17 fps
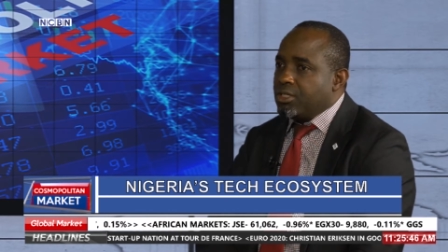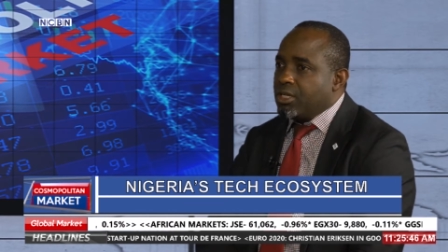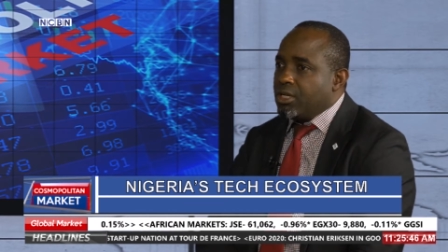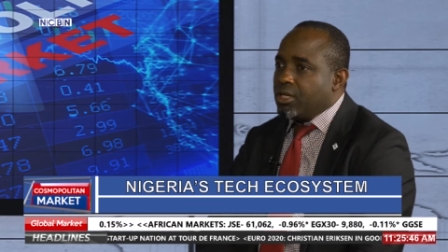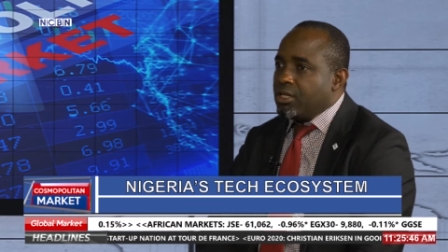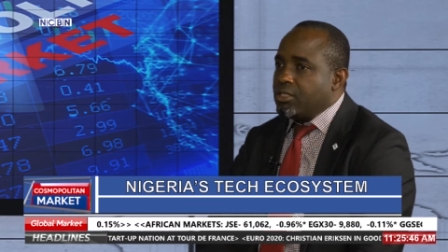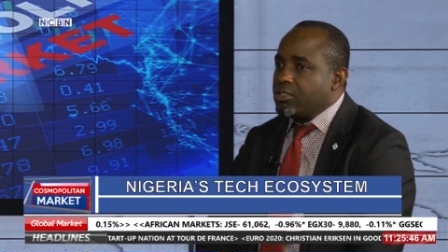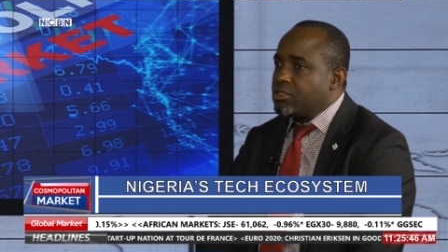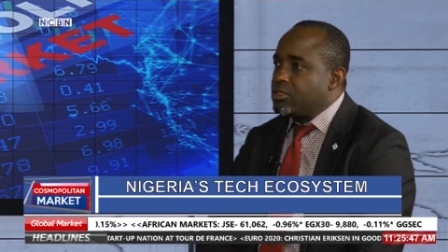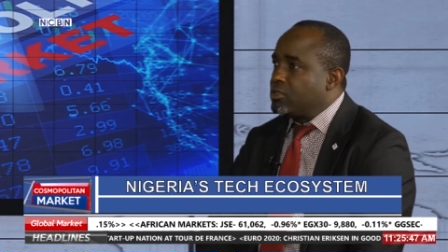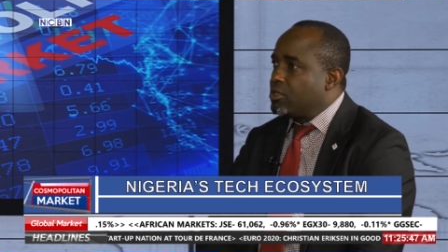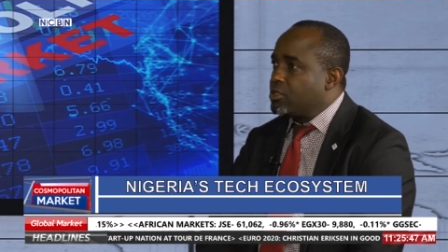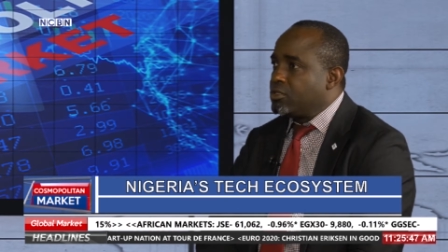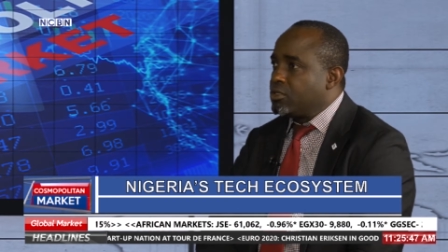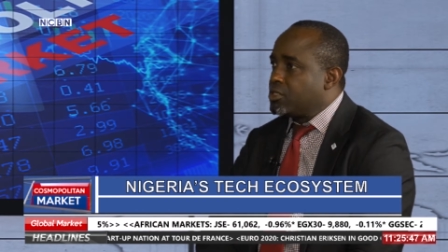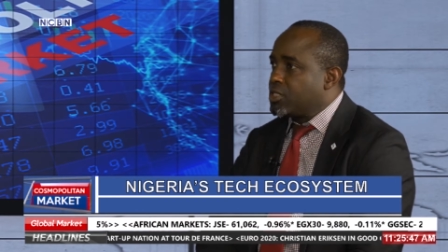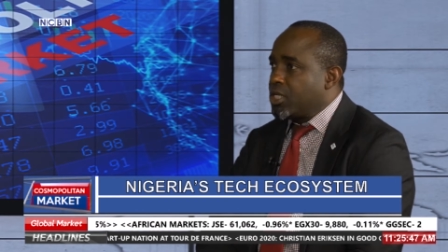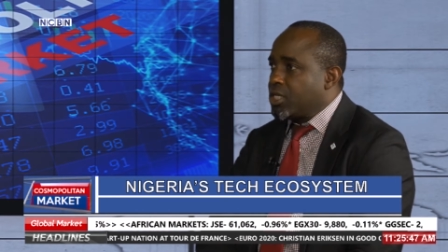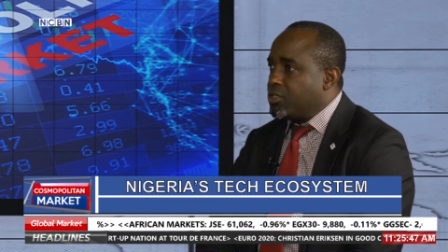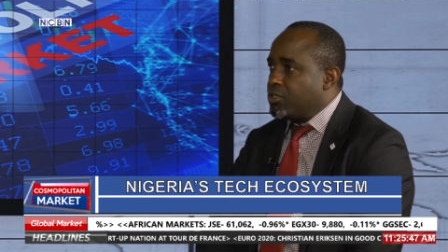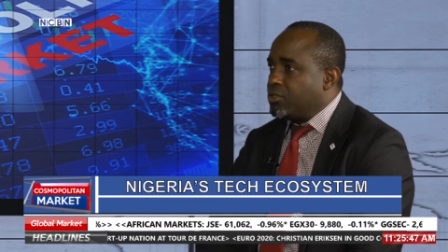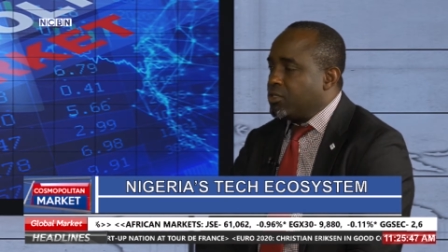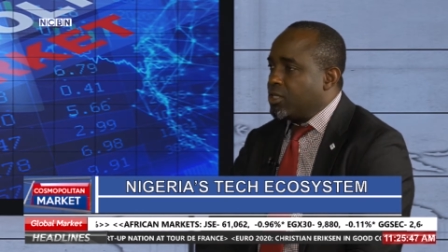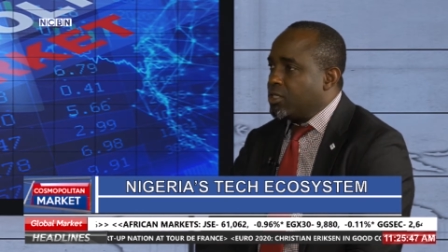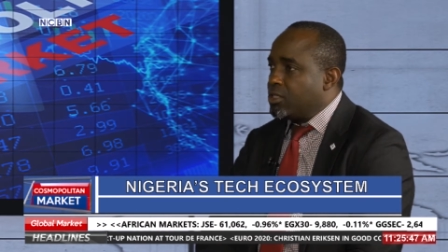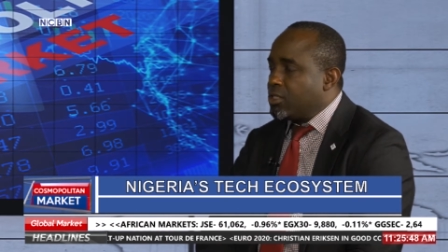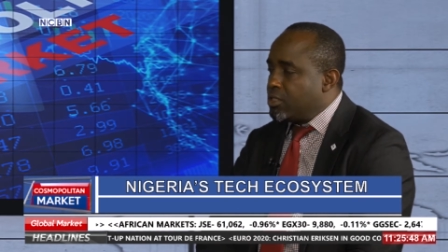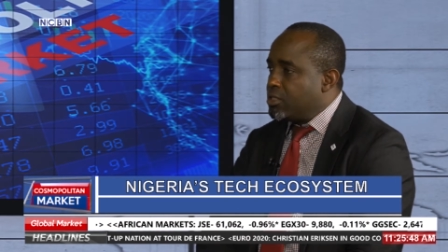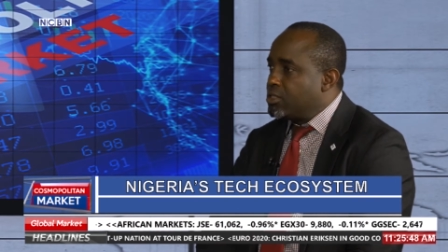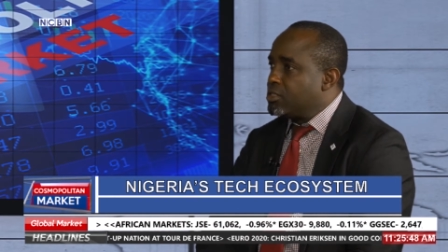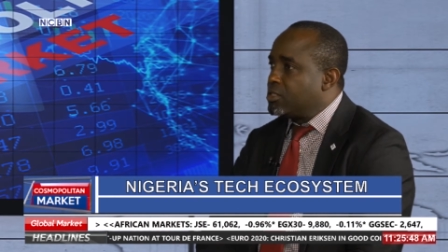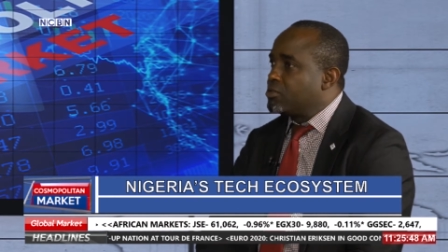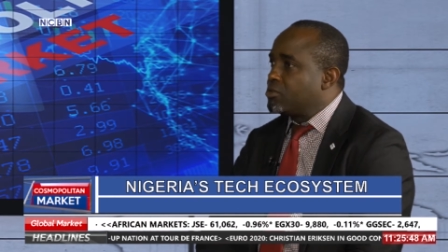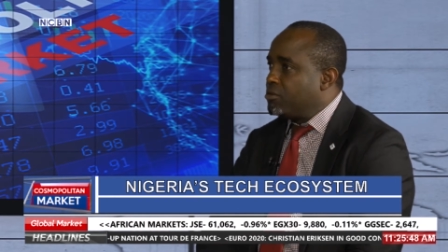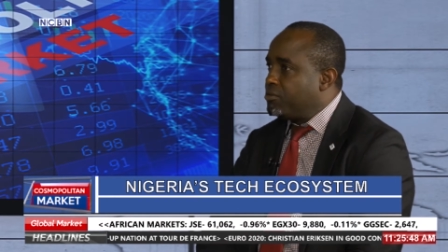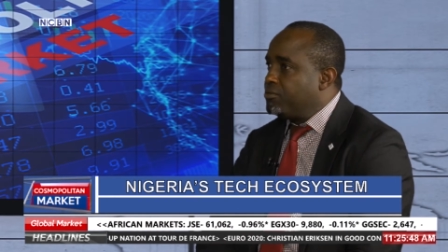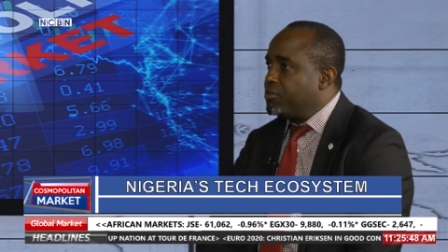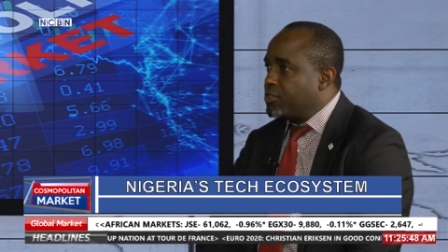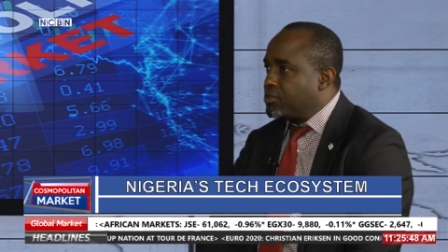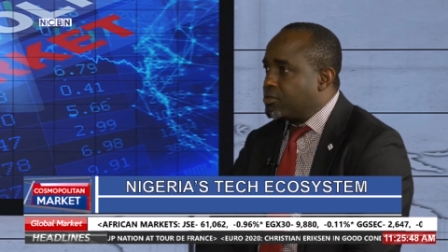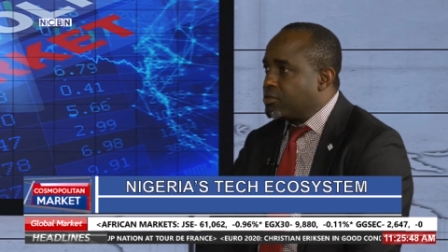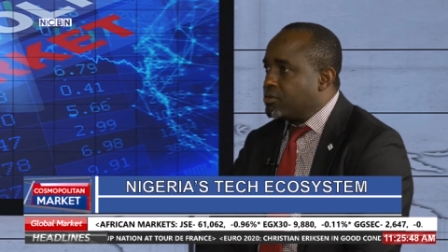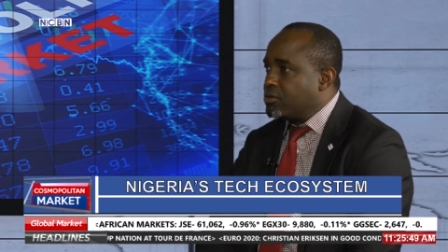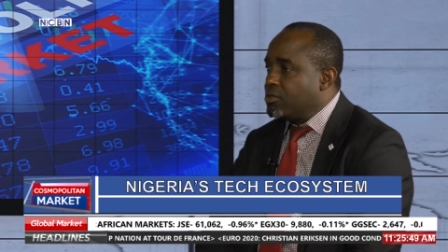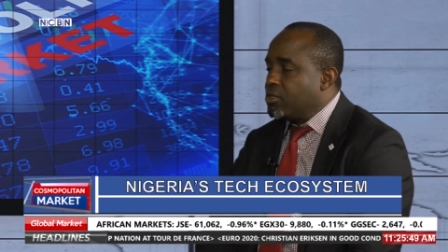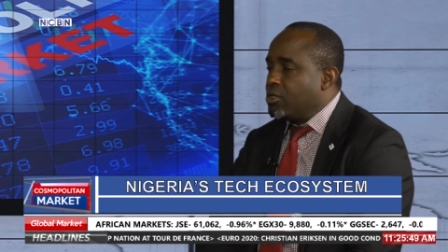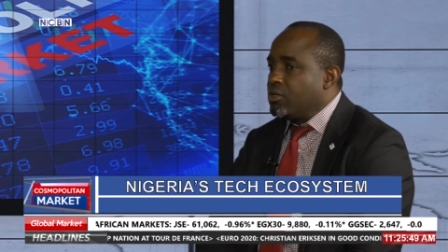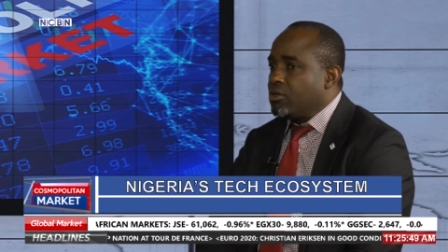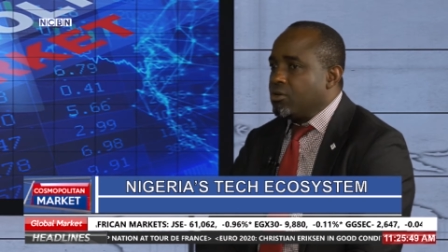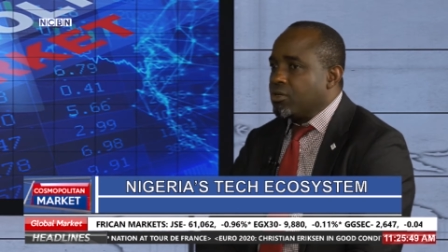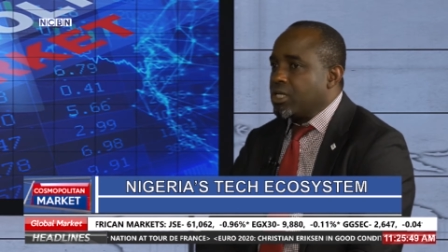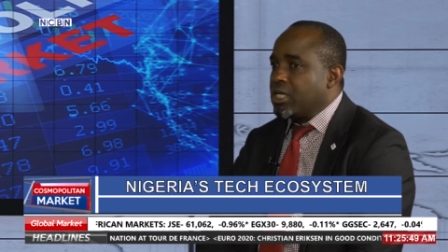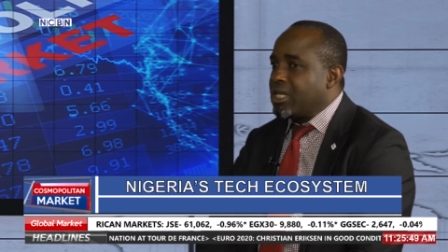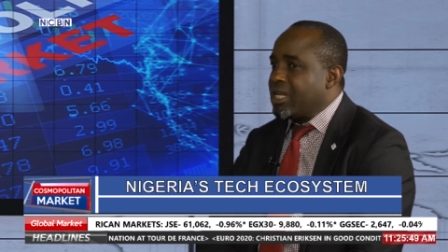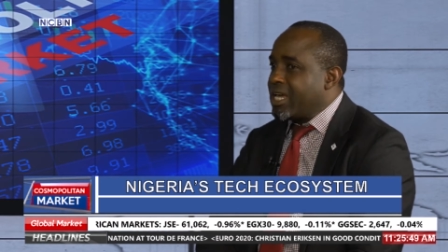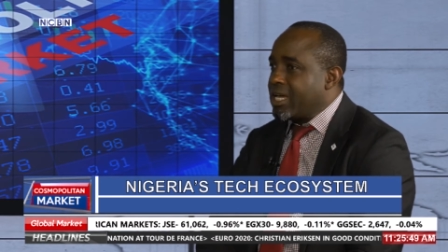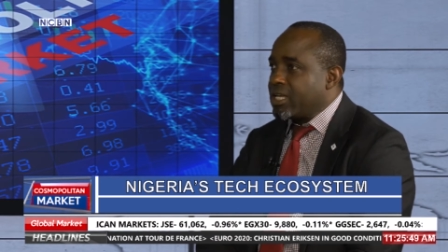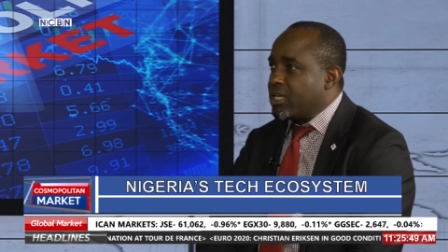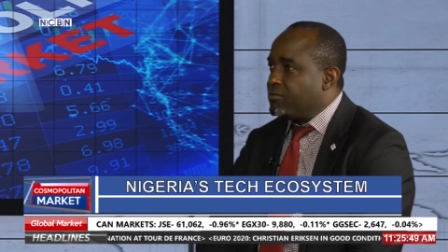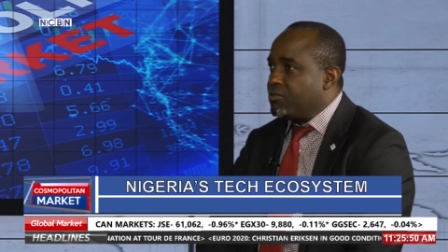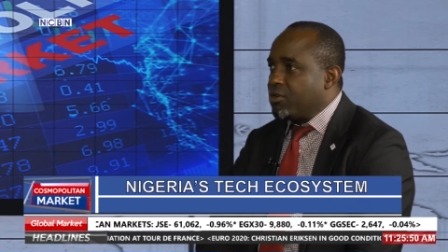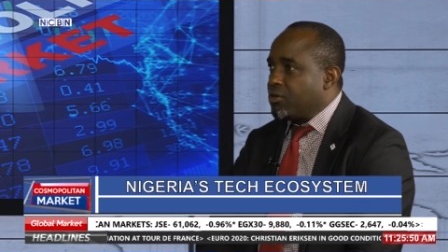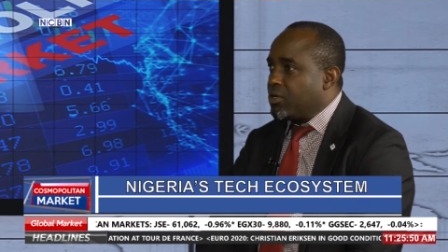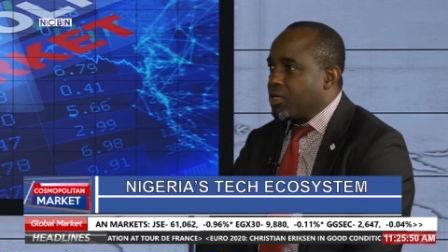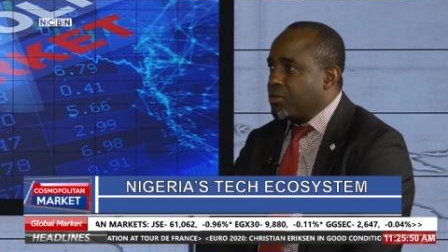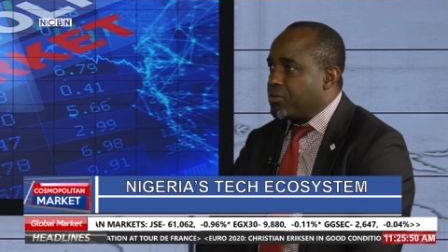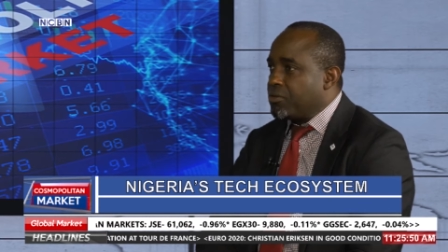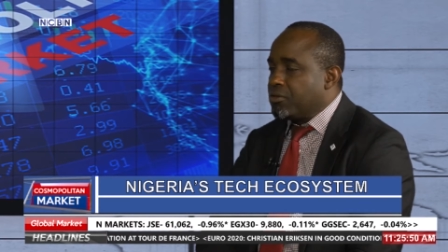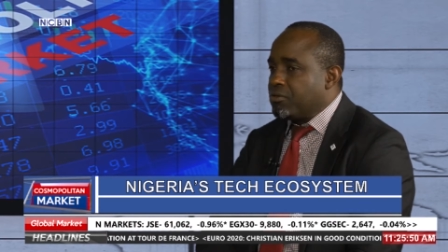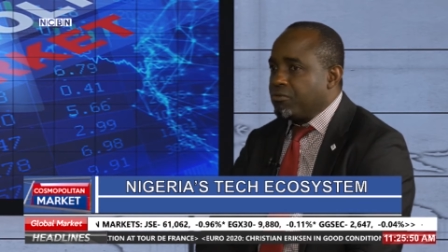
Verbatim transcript: It is not just Nigeria. It is a tough venture, okay, like every other thing.